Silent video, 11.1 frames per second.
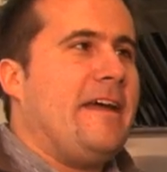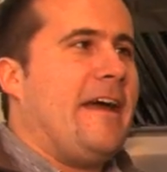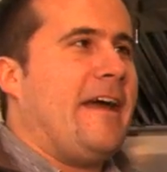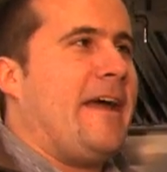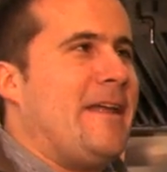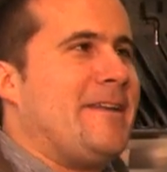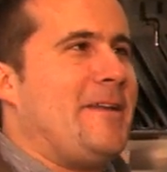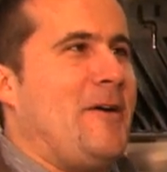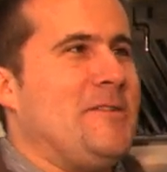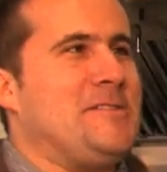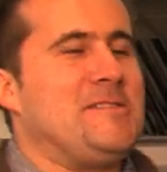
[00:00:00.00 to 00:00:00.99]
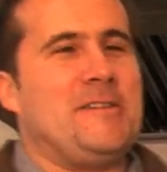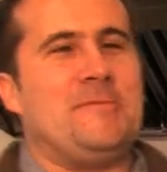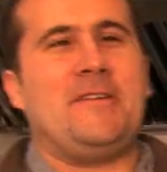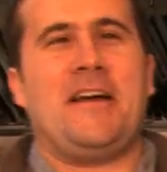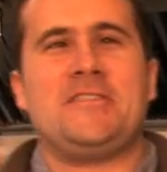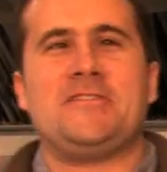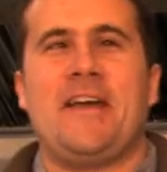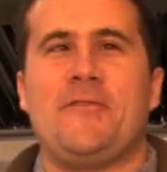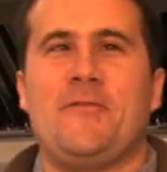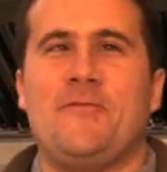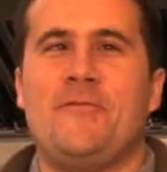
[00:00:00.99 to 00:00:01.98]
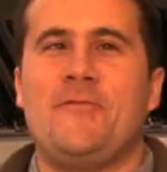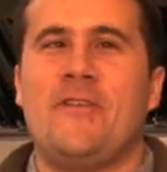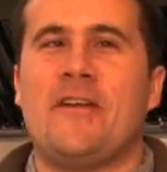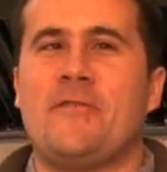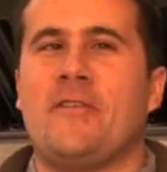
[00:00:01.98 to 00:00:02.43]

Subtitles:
And honestly, we actually have a very,